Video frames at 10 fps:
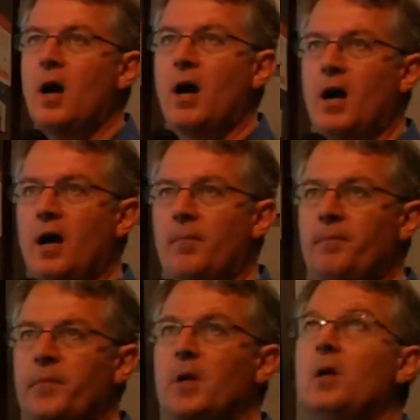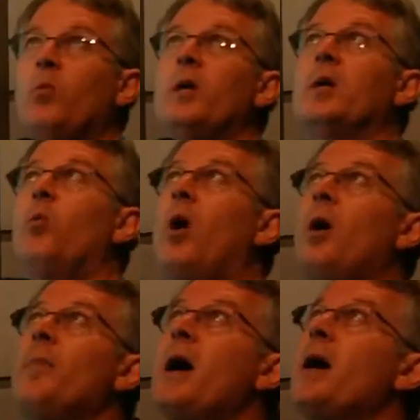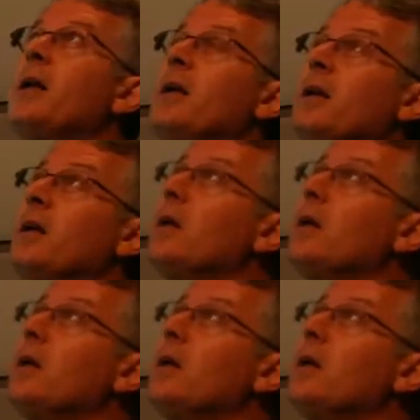Um, we can wall mount it